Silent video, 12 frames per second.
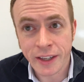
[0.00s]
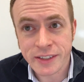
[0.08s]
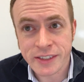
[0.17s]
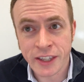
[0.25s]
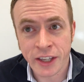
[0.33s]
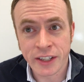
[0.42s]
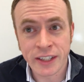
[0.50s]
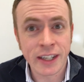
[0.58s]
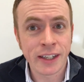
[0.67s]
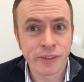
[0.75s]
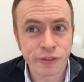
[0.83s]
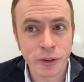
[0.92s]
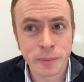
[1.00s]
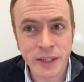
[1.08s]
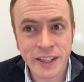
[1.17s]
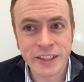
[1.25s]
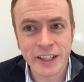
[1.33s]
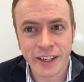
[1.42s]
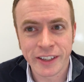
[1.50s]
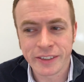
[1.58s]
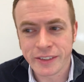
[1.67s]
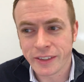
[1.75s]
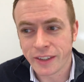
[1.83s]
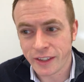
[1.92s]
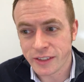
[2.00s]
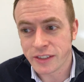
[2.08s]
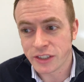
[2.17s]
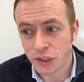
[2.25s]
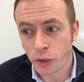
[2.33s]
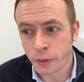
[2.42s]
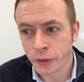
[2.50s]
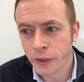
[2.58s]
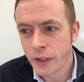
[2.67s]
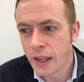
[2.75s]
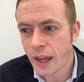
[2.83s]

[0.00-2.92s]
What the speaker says: It's the nin from ninja is shinobu.